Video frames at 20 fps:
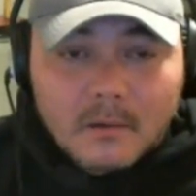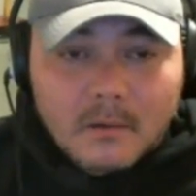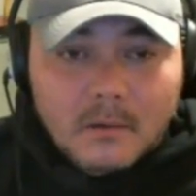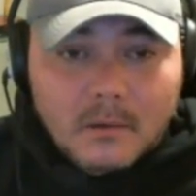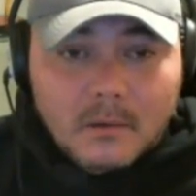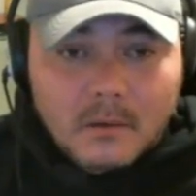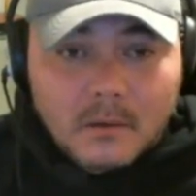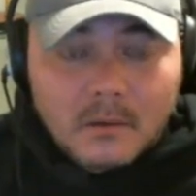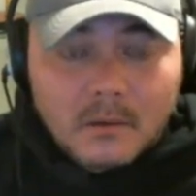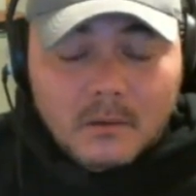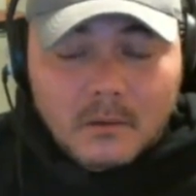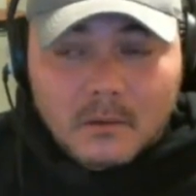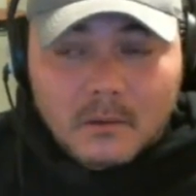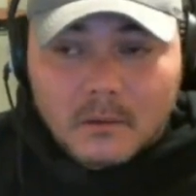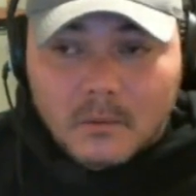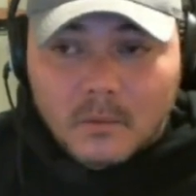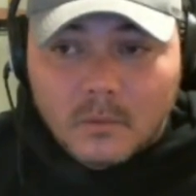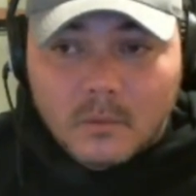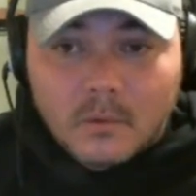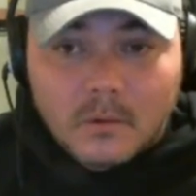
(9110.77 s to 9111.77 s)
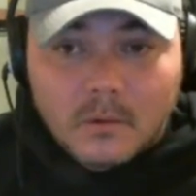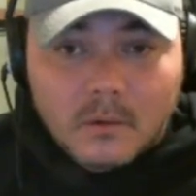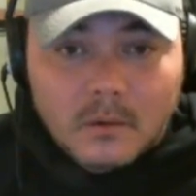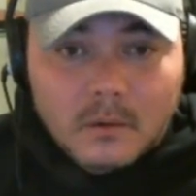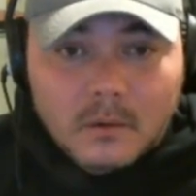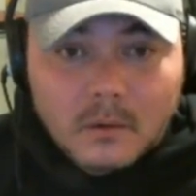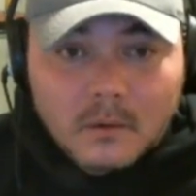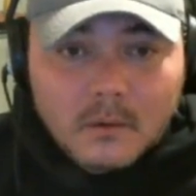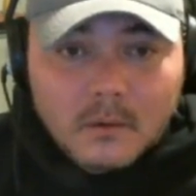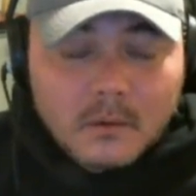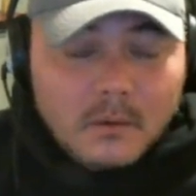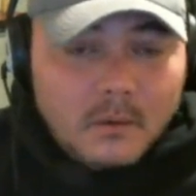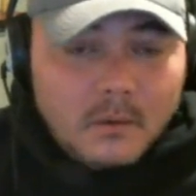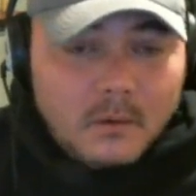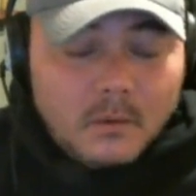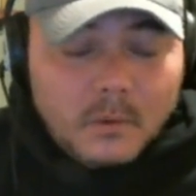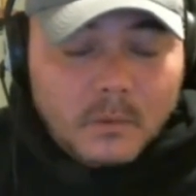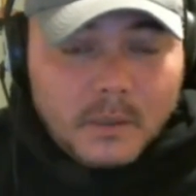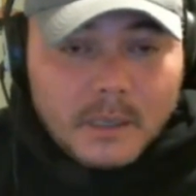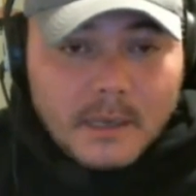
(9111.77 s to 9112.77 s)
or
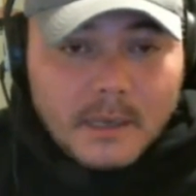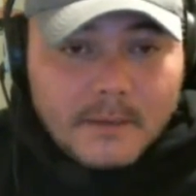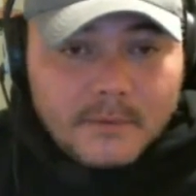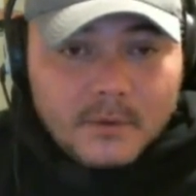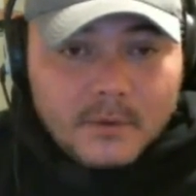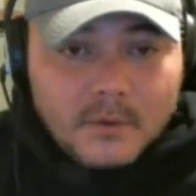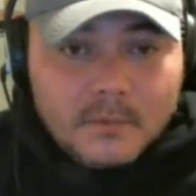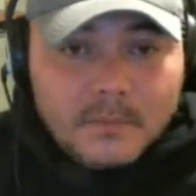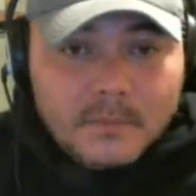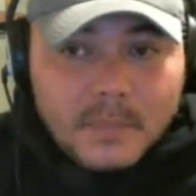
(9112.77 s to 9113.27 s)
whatever.